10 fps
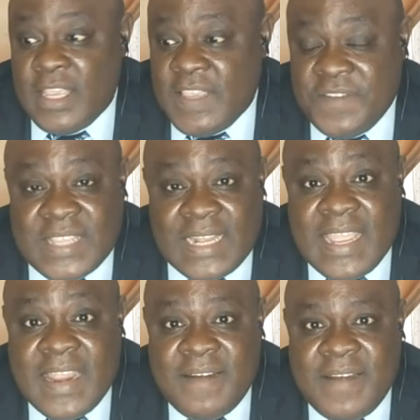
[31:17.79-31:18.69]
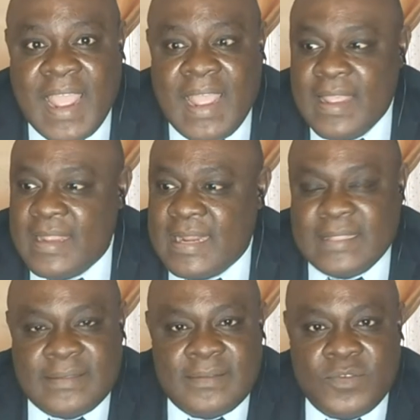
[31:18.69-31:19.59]
If it's an area
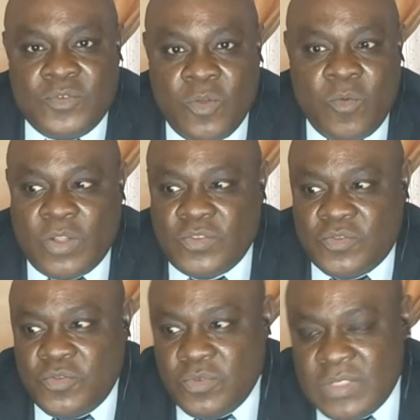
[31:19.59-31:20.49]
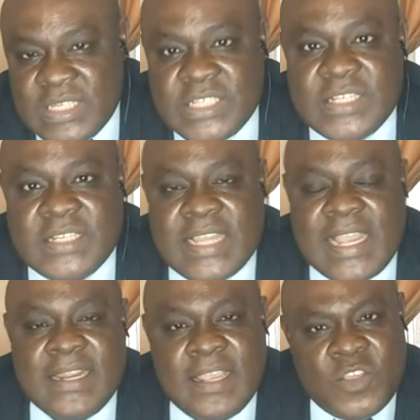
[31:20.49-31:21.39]
that you know what to do, teach the
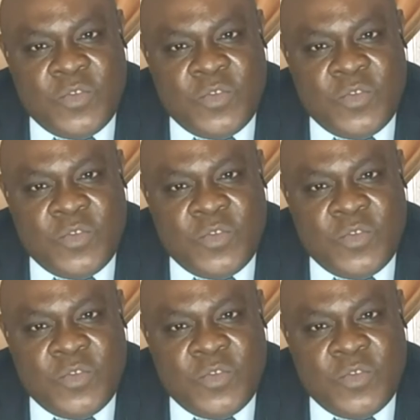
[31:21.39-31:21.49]
child.